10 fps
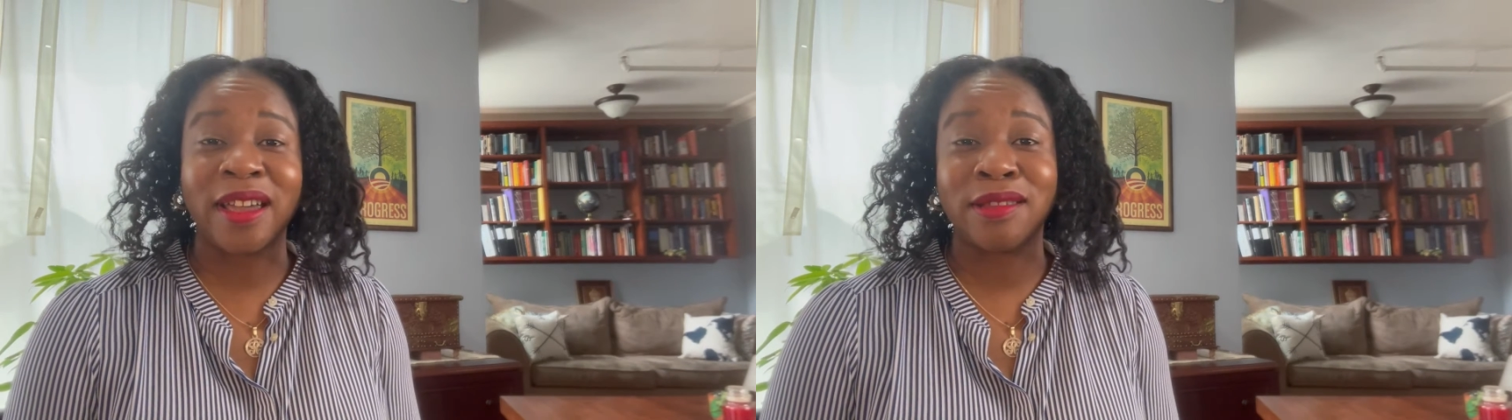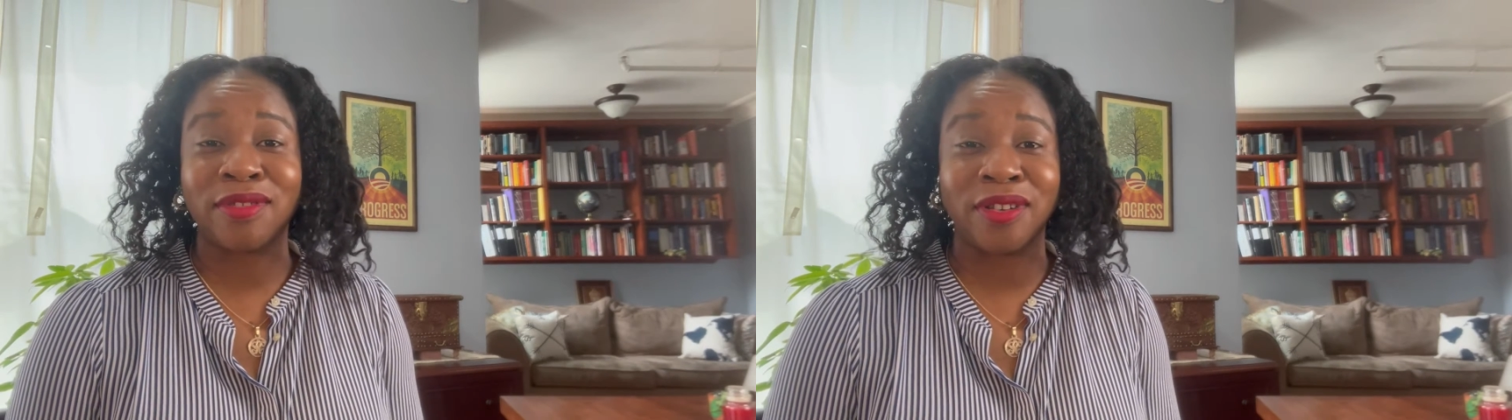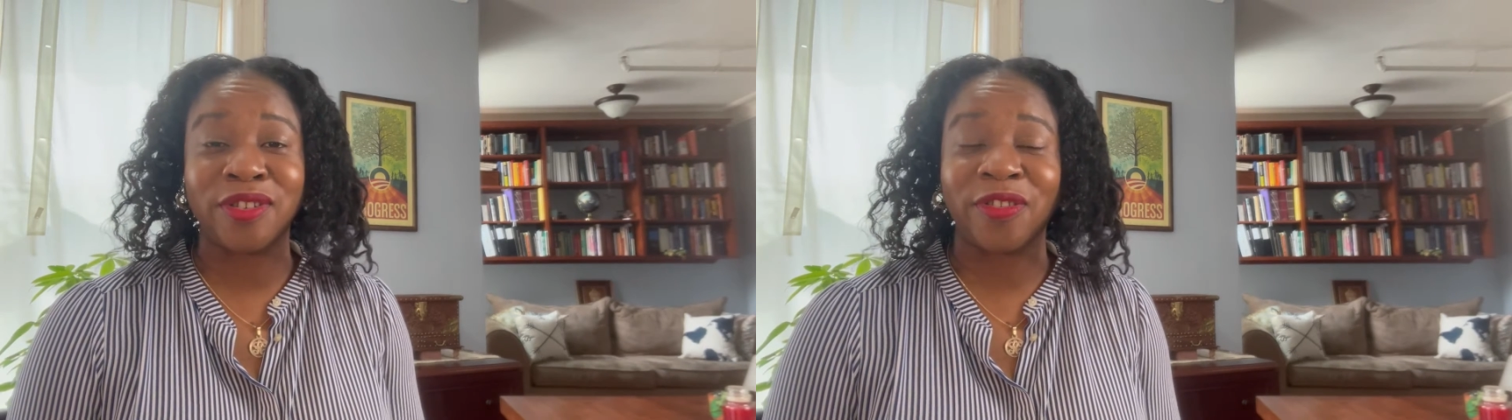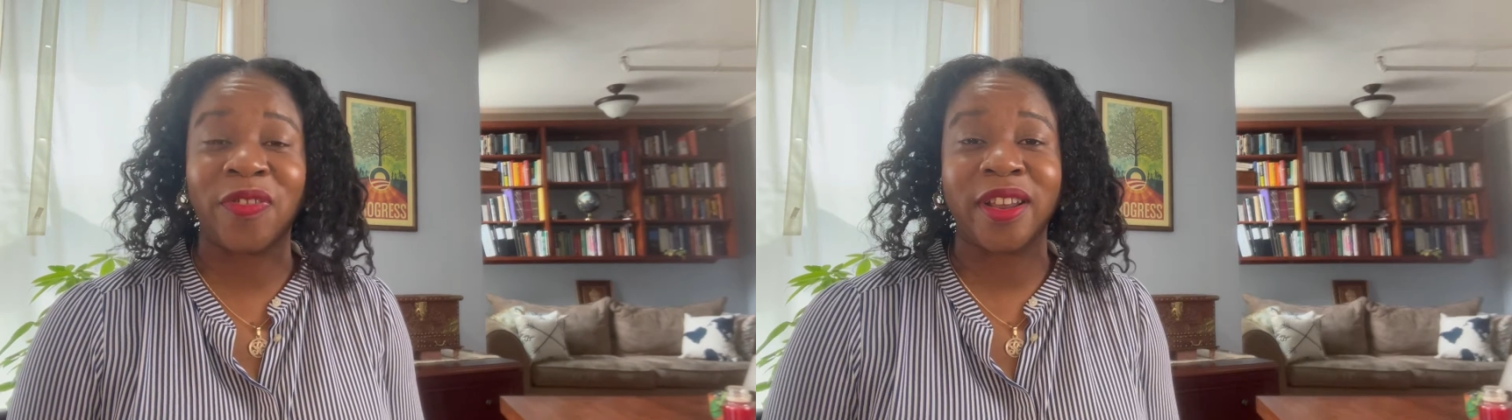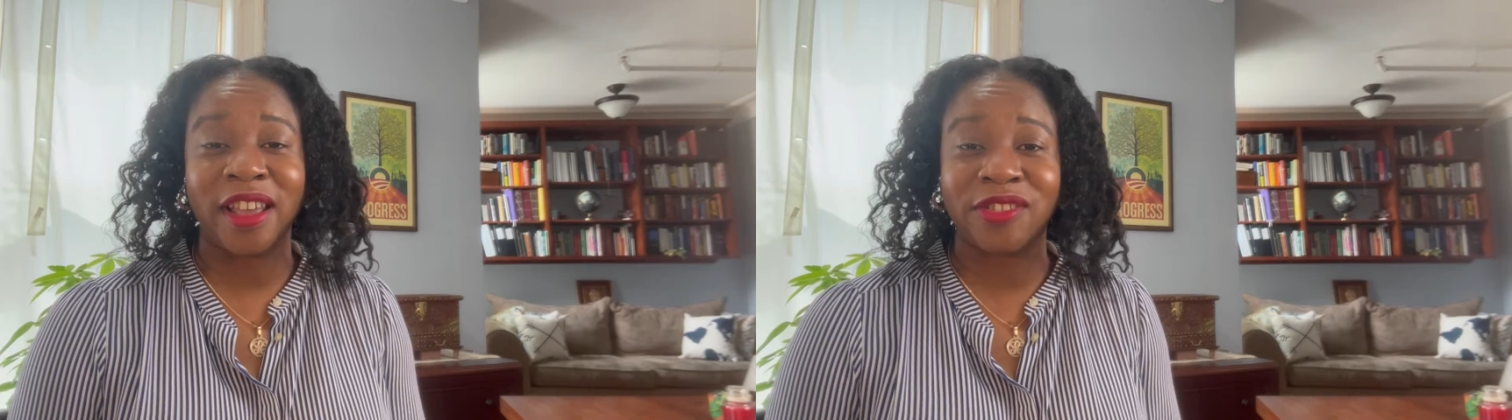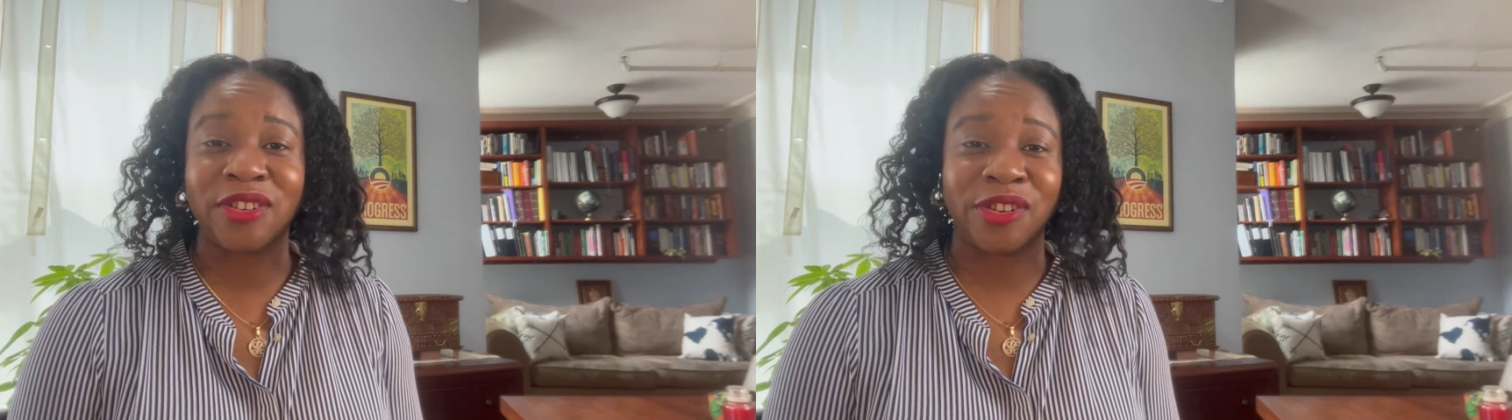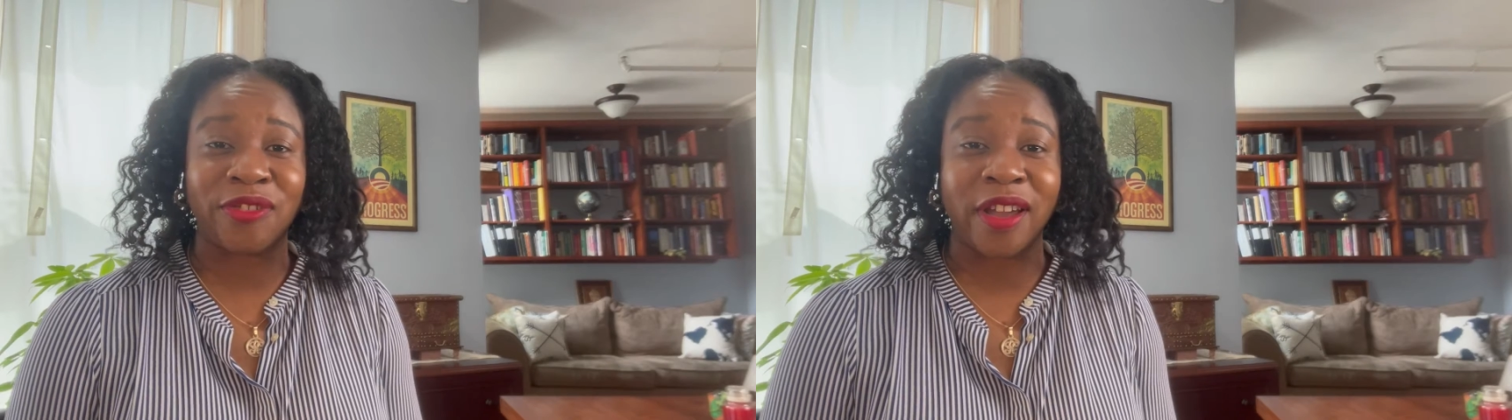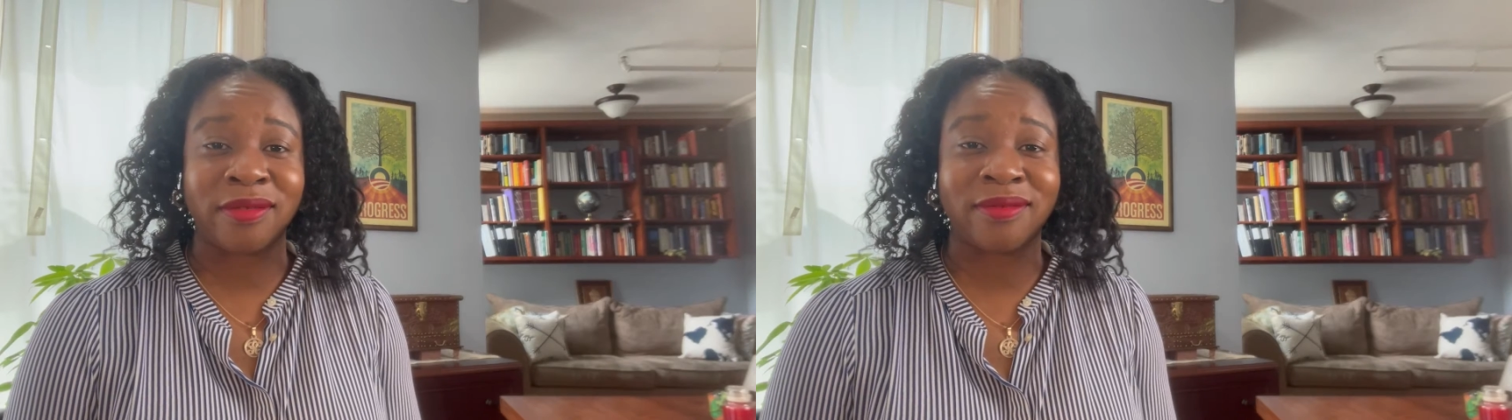is under financial
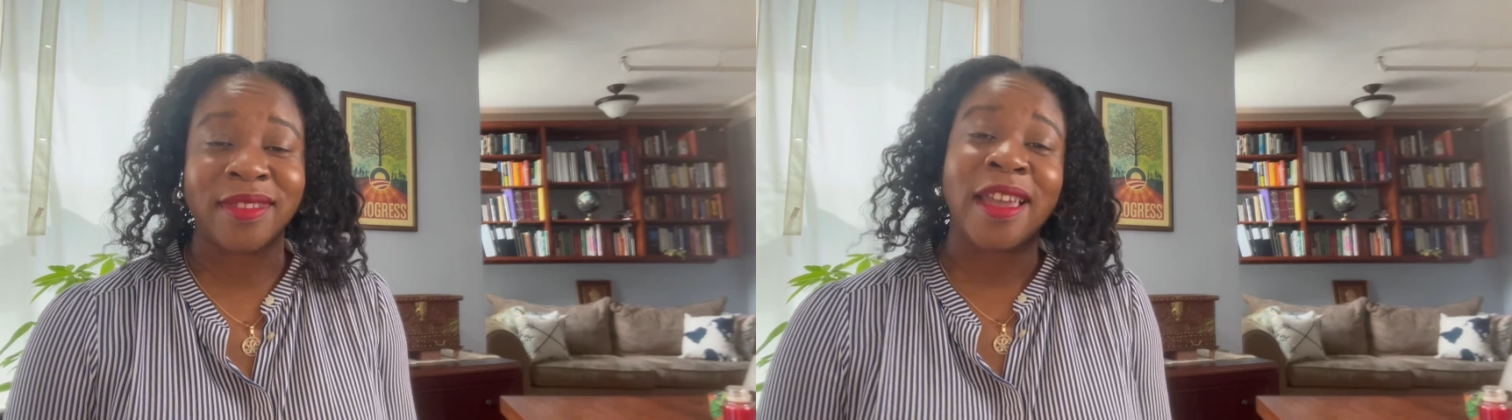distress.